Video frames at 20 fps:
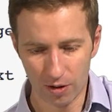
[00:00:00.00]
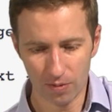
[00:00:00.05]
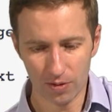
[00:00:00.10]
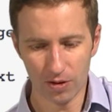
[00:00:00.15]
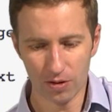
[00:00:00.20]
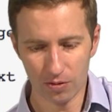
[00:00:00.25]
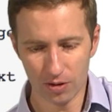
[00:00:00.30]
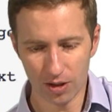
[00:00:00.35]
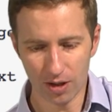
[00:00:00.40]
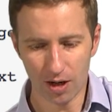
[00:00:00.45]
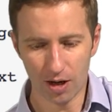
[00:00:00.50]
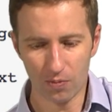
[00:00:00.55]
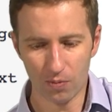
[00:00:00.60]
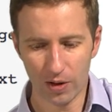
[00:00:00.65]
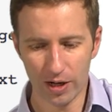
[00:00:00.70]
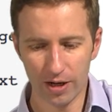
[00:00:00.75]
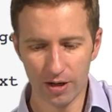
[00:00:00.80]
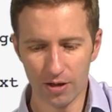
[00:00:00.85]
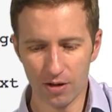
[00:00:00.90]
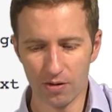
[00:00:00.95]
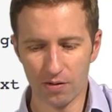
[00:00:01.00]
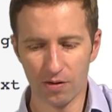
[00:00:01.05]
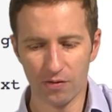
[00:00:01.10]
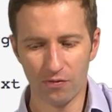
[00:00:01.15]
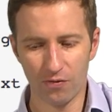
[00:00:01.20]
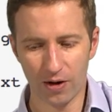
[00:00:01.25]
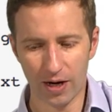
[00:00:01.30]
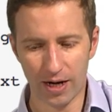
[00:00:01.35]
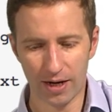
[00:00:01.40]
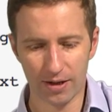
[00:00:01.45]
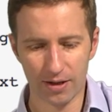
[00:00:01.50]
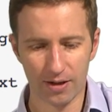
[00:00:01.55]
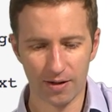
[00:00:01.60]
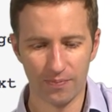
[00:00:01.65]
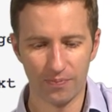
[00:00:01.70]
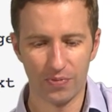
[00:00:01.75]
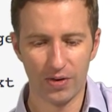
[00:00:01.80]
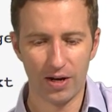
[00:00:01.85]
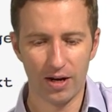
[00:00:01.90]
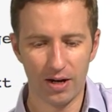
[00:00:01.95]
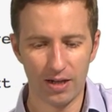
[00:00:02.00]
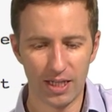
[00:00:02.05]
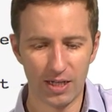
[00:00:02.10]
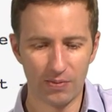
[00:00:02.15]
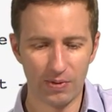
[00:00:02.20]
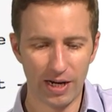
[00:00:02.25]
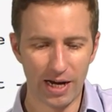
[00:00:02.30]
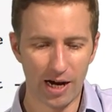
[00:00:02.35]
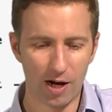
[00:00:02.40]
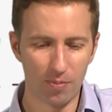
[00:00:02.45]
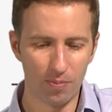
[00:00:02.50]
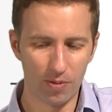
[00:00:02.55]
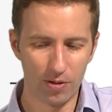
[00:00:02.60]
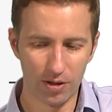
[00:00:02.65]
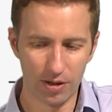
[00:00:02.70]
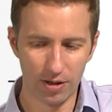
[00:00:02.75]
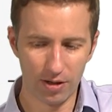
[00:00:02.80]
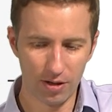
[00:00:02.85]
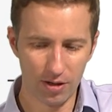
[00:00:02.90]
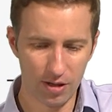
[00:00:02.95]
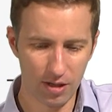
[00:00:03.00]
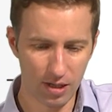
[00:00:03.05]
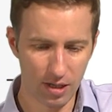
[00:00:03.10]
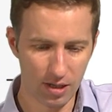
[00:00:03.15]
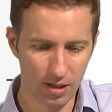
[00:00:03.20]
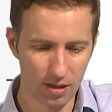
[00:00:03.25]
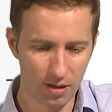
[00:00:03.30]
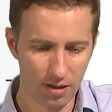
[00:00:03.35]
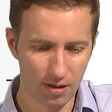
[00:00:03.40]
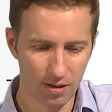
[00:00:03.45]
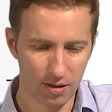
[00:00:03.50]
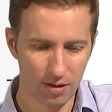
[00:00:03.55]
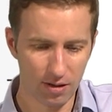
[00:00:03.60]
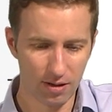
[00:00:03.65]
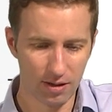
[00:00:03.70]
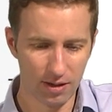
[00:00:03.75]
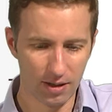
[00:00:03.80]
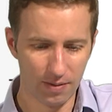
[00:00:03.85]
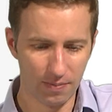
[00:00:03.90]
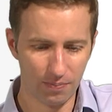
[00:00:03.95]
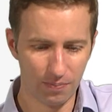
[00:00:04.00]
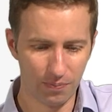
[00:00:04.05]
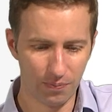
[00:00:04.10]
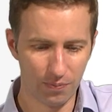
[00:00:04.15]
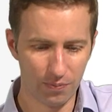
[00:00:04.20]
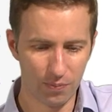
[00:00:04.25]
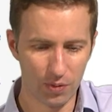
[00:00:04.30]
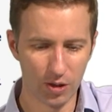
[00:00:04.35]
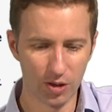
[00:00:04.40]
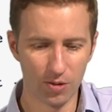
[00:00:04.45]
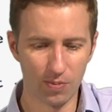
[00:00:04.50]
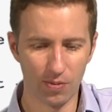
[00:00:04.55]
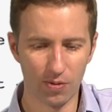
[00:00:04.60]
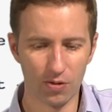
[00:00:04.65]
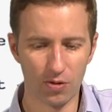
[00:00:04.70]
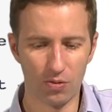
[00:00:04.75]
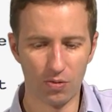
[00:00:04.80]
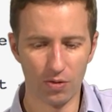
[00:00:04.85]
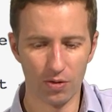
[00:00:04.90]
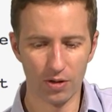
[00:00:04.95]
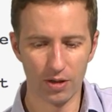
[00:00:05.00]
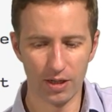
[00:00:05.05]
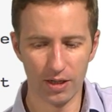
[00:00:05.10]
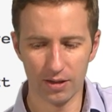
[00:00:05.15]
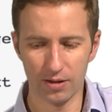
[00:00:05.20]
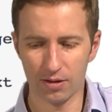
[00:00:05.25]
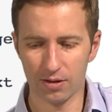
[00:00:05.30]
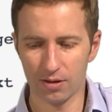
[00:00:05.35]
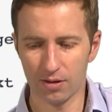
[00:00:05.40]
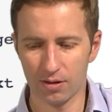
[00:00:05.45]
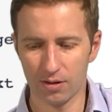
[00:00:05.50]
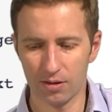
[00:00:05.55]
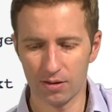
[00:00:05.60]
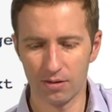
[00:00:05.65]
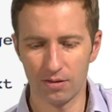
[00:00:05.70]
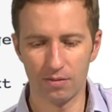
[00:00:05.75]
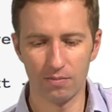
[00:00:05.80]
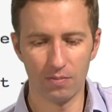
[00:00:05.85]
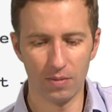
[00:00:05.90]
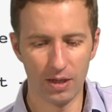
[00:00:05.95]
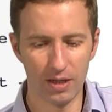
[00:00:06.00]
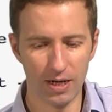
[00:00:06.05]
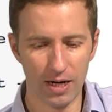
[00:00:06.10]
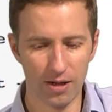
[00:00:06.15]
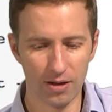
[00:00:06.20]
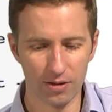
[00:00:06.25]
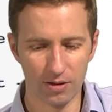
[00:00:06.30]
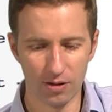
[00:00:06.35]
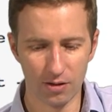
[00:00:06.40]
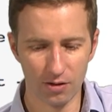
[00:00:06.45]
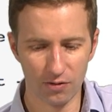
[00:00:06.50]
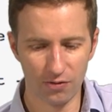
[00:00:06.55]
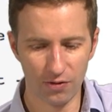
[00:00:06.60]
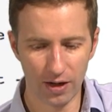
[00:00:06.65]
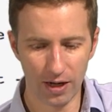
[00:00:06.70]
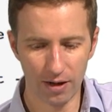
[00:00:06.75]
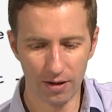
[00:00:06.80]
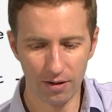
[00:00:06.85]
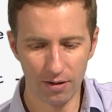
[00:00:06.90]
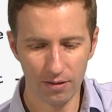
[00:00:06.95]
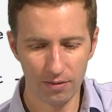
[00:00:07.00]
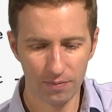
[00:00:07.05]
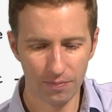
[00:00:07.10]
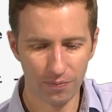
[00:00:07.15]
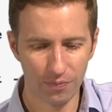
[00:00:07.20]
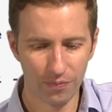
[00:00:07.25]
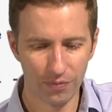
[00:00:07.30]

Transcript: we're using unweighted unifrac, and then we output the principal coordinates analysis file,